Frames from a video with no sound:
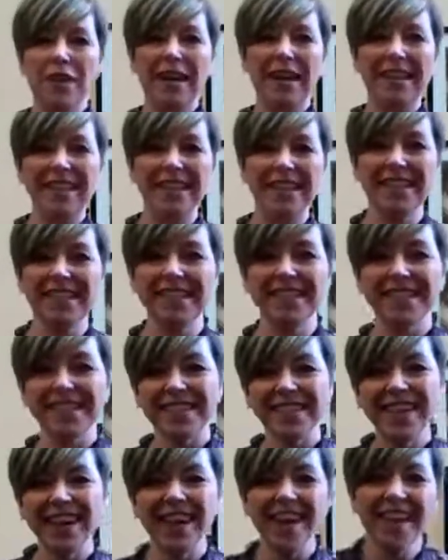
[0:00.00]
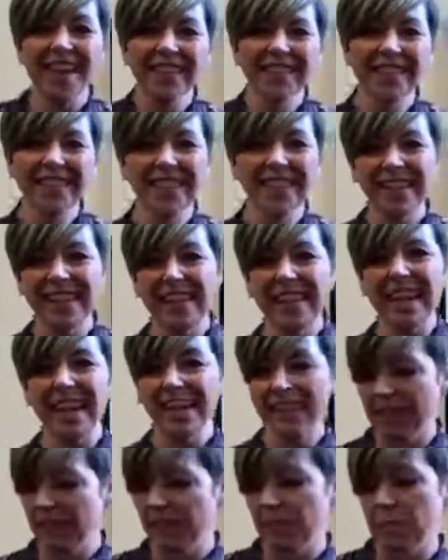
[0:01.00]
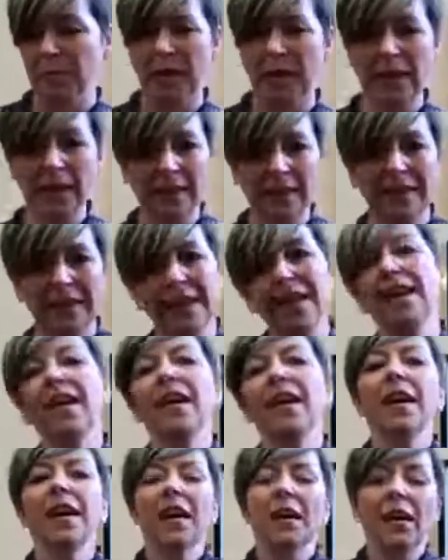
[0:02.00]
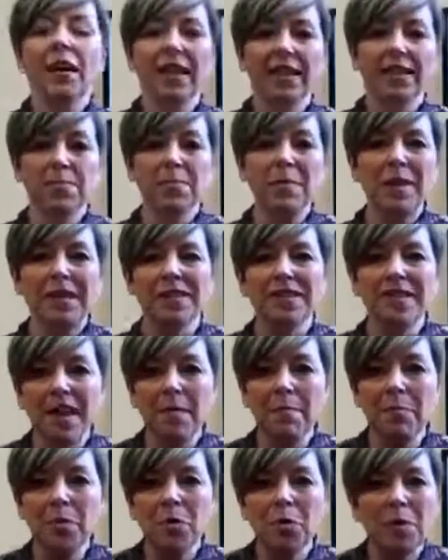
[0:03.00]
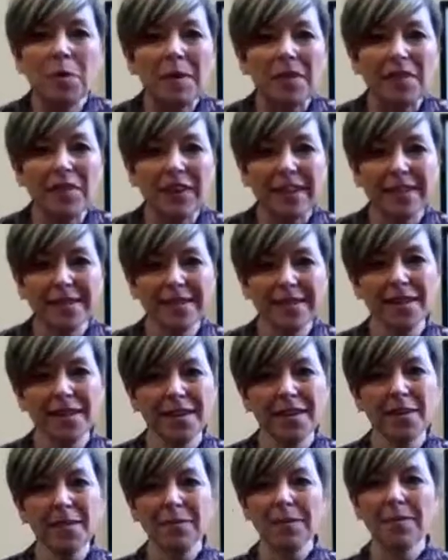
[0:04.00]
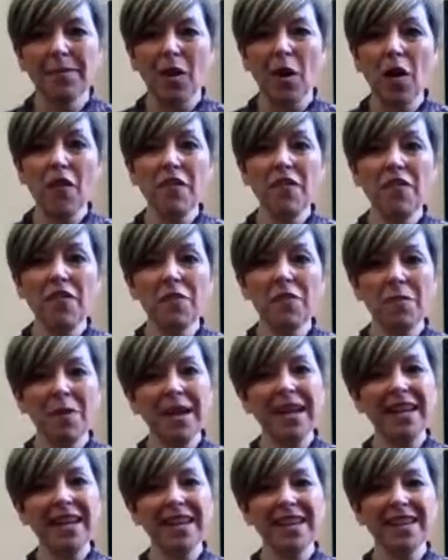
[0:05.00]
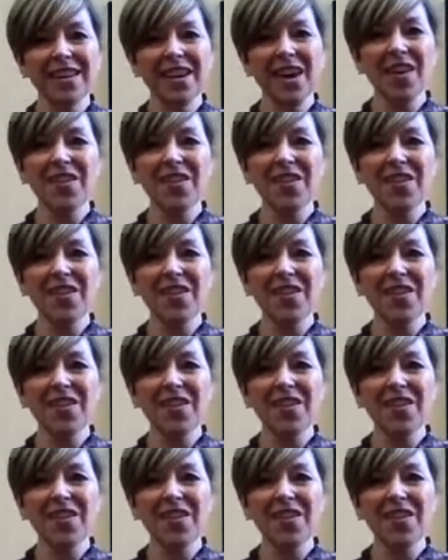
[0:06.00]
ready to start again. That's better. Let's make the tempo a bit faster. Off we